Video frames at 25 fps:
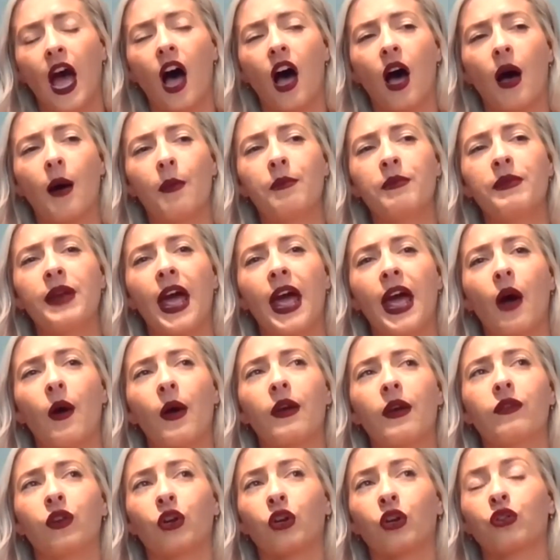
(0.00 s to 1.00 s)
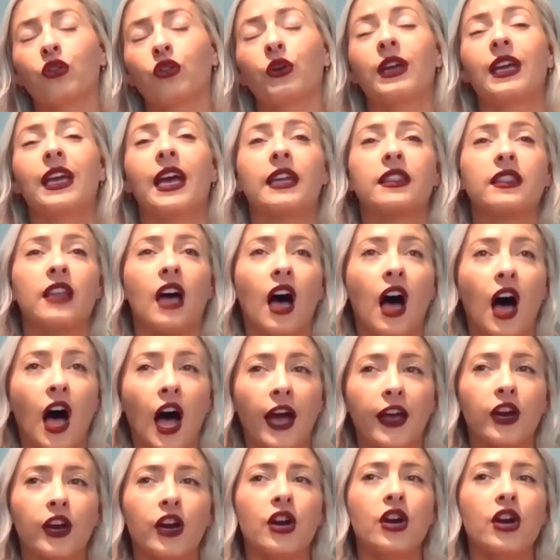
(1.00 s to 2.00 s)
Now, if you're looking at the
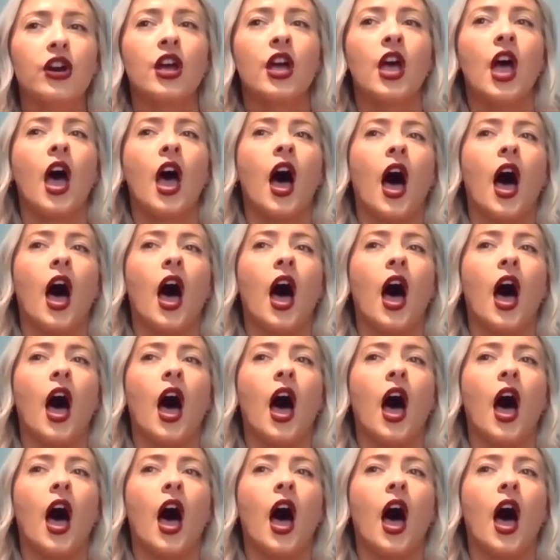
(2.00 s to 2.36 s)
higher,